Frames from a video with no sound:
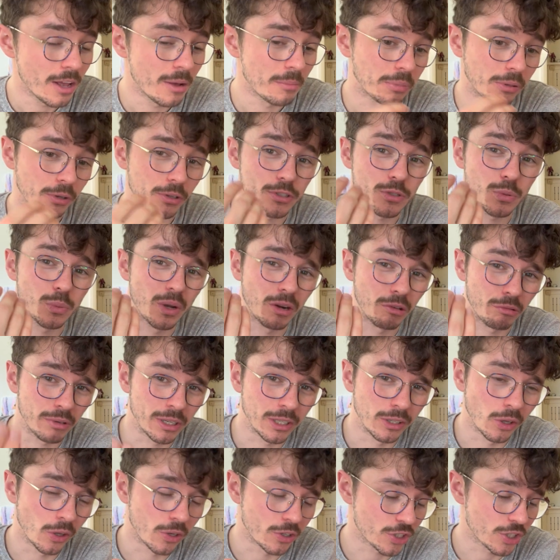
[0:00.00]
Plus we're
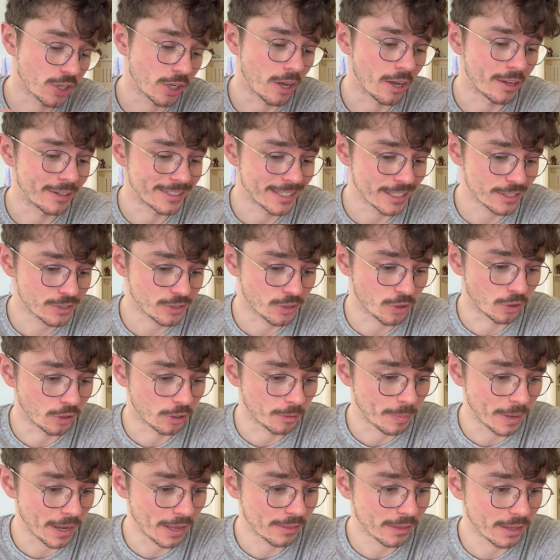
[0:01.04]
relaunching our
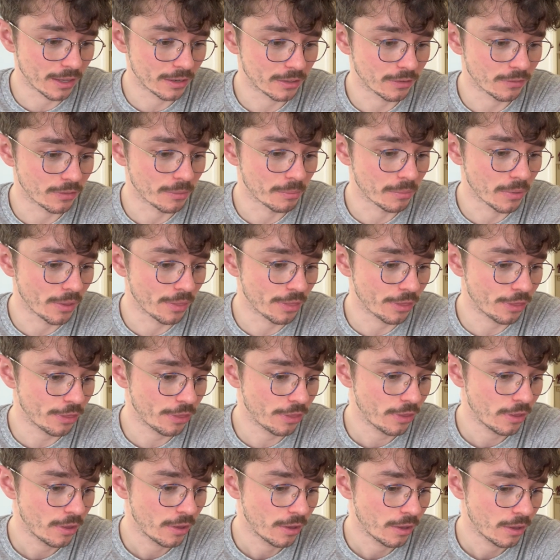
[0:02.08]
Discord by the end of the month.
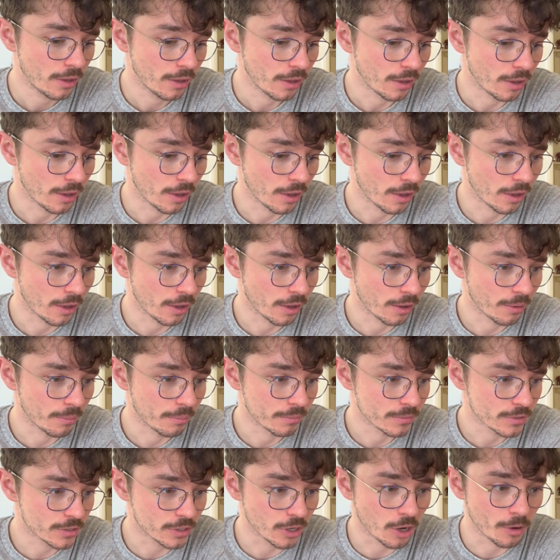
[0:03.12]

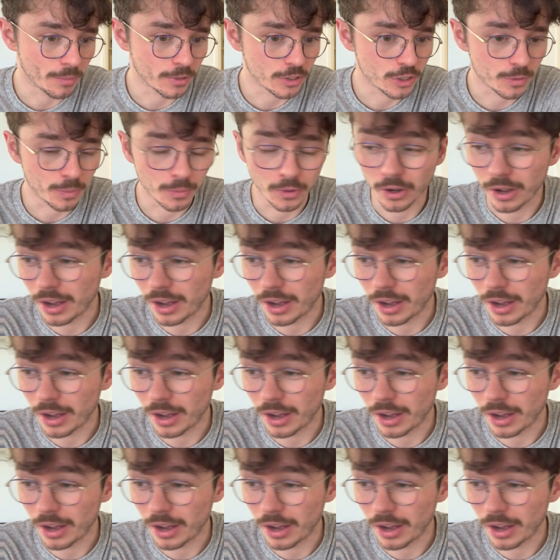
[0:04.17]
So much more.